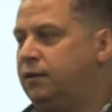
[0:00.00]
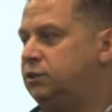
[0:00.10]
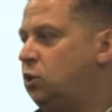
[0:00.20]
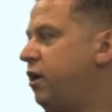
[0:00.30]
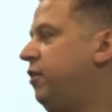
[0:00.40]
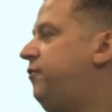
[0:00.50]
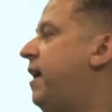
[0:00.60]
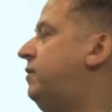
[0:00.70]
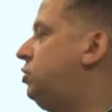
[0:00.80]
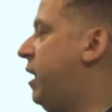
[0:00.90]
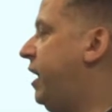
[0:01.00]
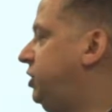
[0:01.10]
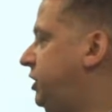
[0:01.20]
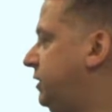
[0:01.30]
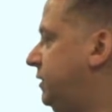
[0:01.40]
So what are the 5
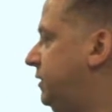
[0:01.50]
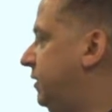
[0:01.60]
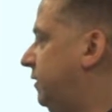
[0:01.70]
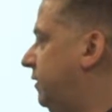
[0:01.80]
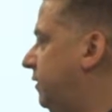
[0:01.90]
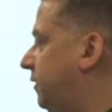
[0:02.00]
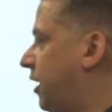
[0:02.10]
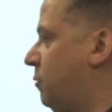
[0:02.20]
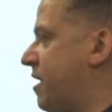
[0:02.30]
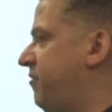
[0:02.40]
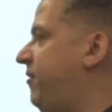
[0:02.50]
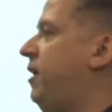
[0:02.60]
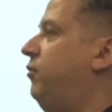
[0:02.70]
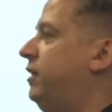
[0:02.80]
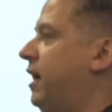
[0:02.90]
strategies that are my
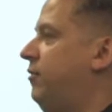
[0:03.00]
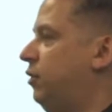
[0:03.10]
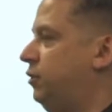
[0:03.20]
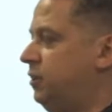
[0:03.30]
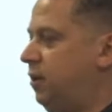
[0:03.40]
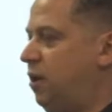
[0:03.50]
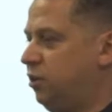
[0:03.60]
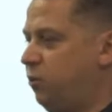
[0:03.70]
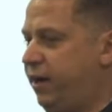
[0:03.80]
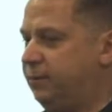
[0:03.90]
favorite that I've learned along the way?